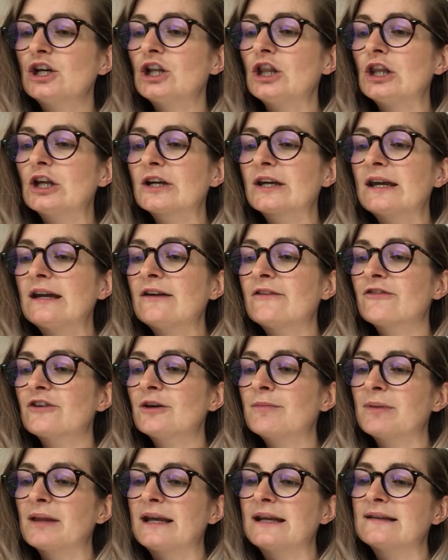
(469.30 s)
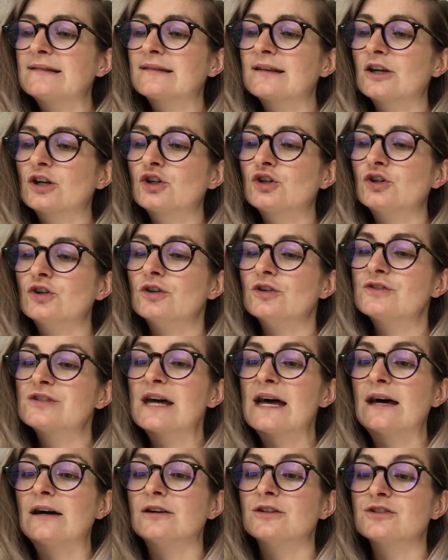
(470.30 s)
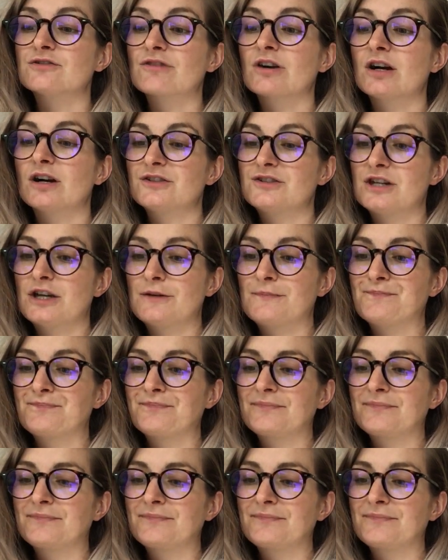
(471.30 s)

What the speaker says: looking for a place called El Dorado.